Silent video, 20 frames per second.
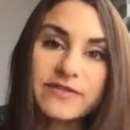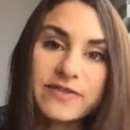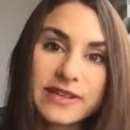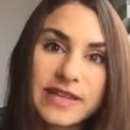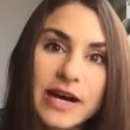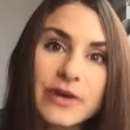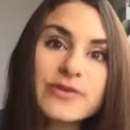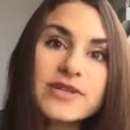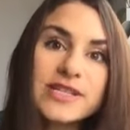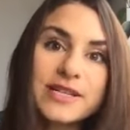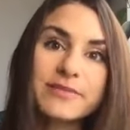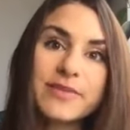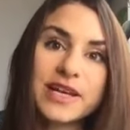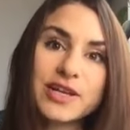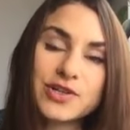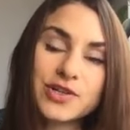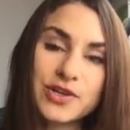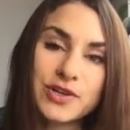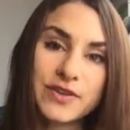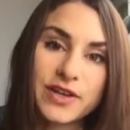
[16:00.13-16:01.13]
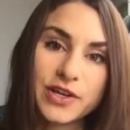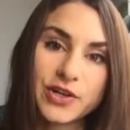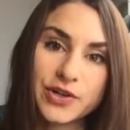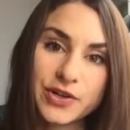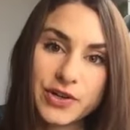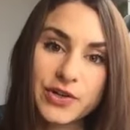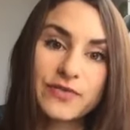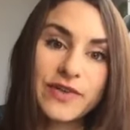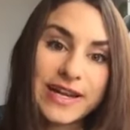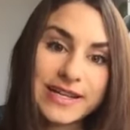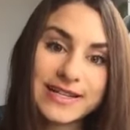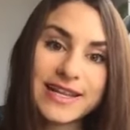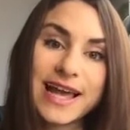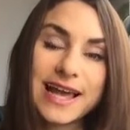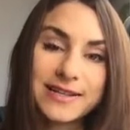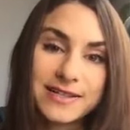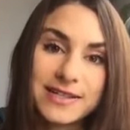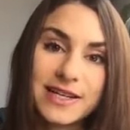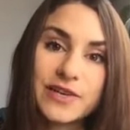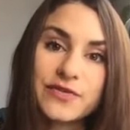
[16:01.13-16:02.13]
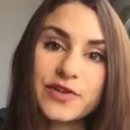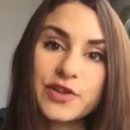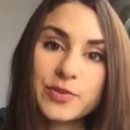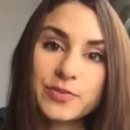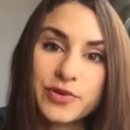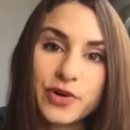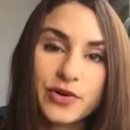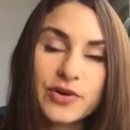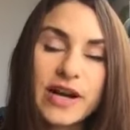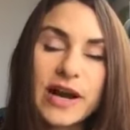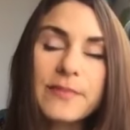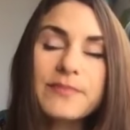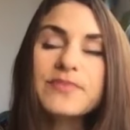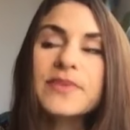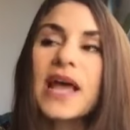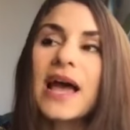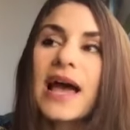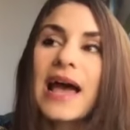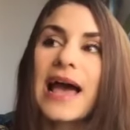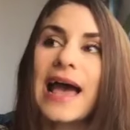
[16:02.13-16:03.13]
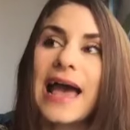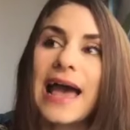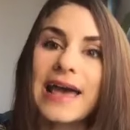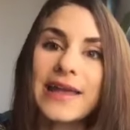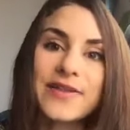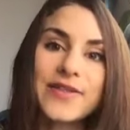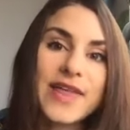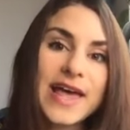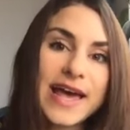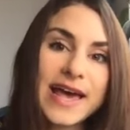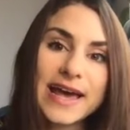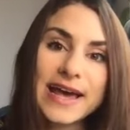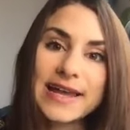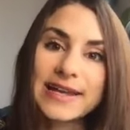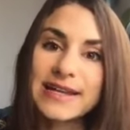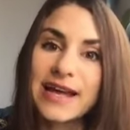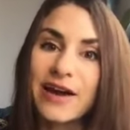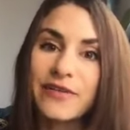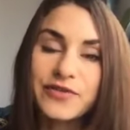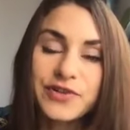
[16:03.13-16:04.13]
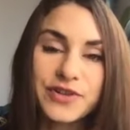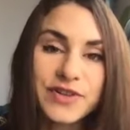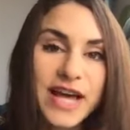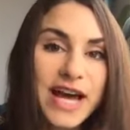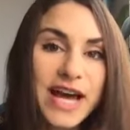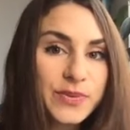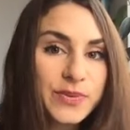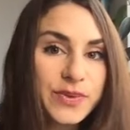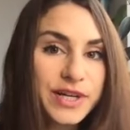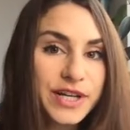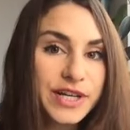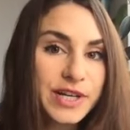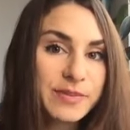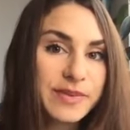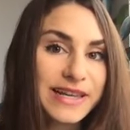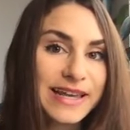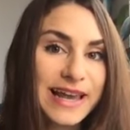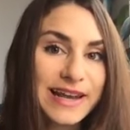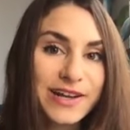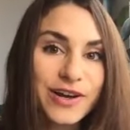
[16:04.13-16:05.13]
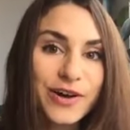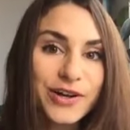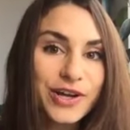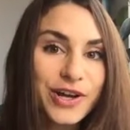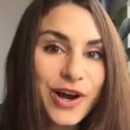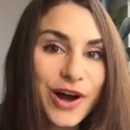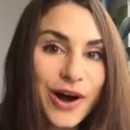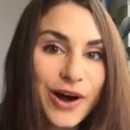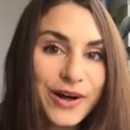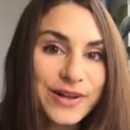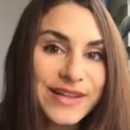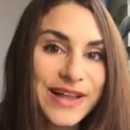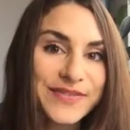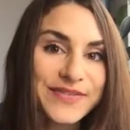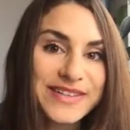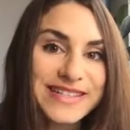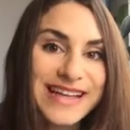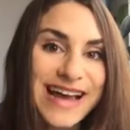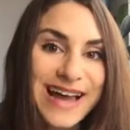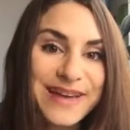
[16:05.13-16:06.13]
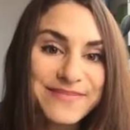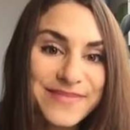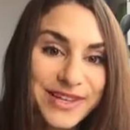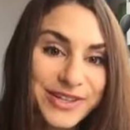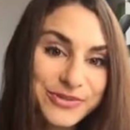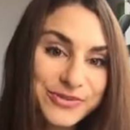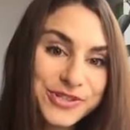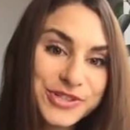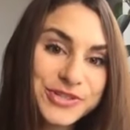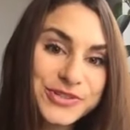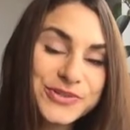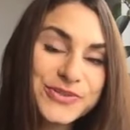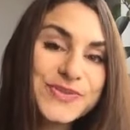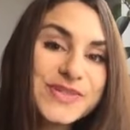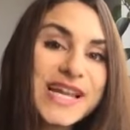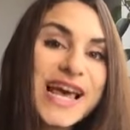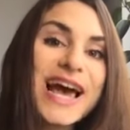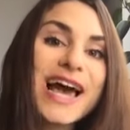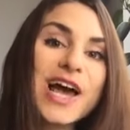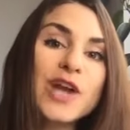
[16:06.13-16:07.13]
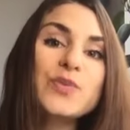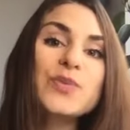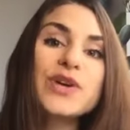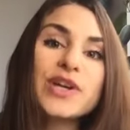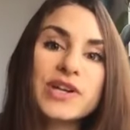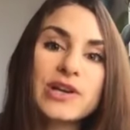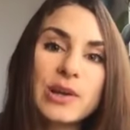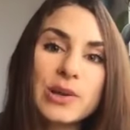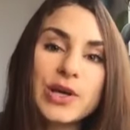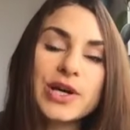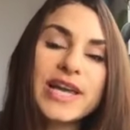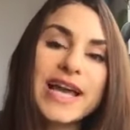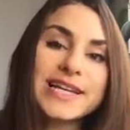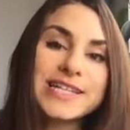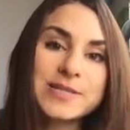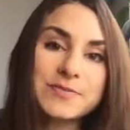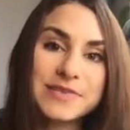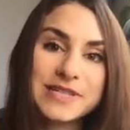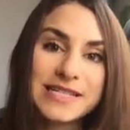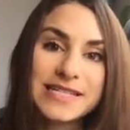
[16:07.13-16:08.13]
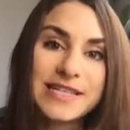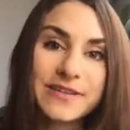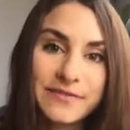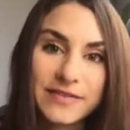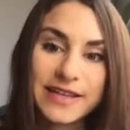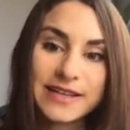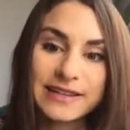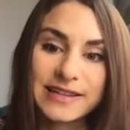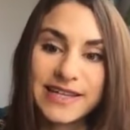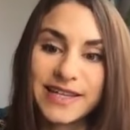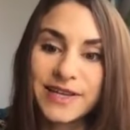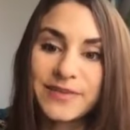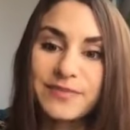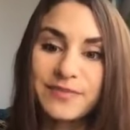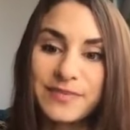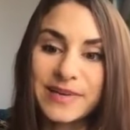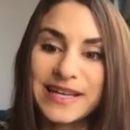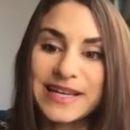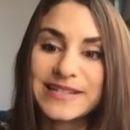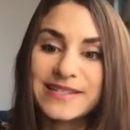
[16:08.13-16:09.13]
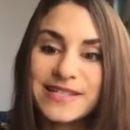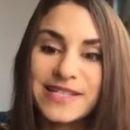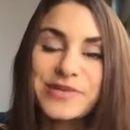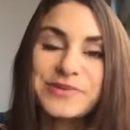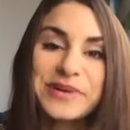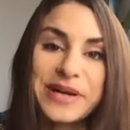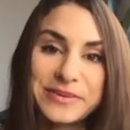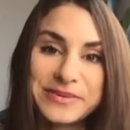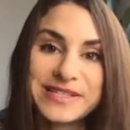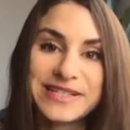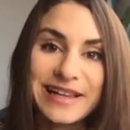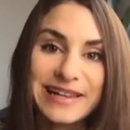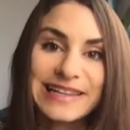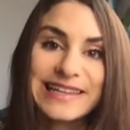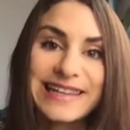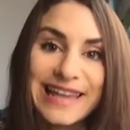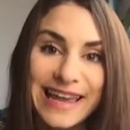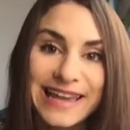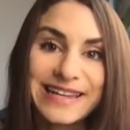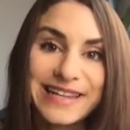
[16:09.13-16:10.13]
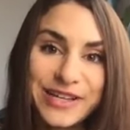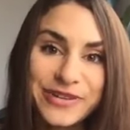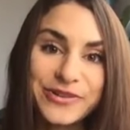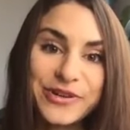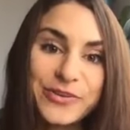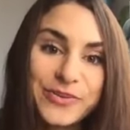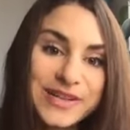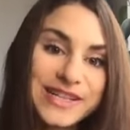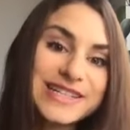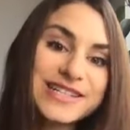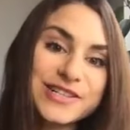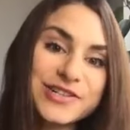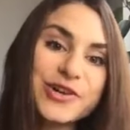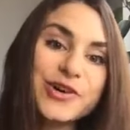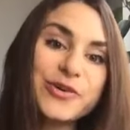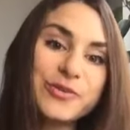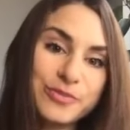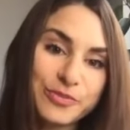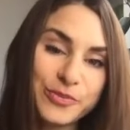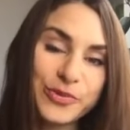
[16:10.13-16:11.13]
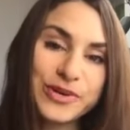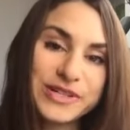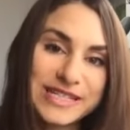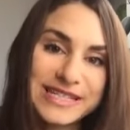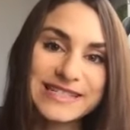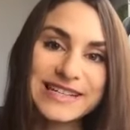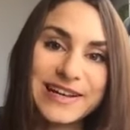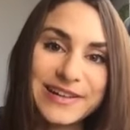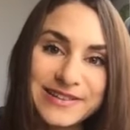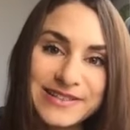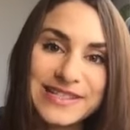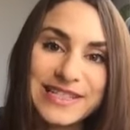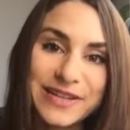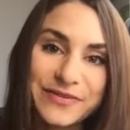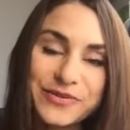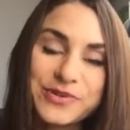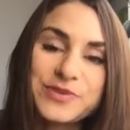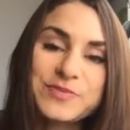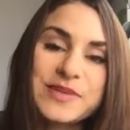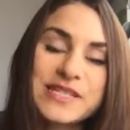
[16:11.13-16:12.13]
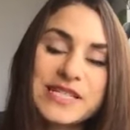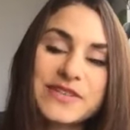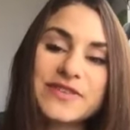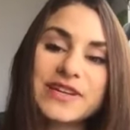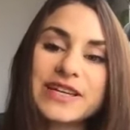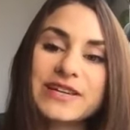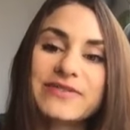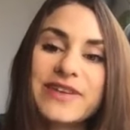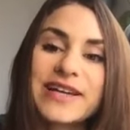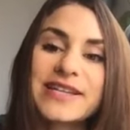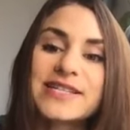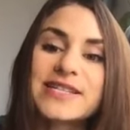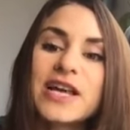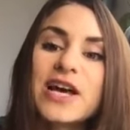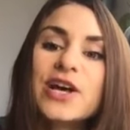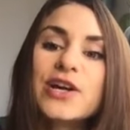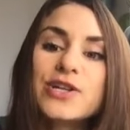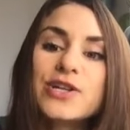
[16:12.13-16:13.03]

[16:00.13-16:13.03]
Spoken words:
to fill out to make sure that you're the right candidate for the program. And then after that, we're going to be getting on a call at the time that you choose, and we're going to look at specifically, because this is where I was telling Katie, we need to know more details to give you specific advice.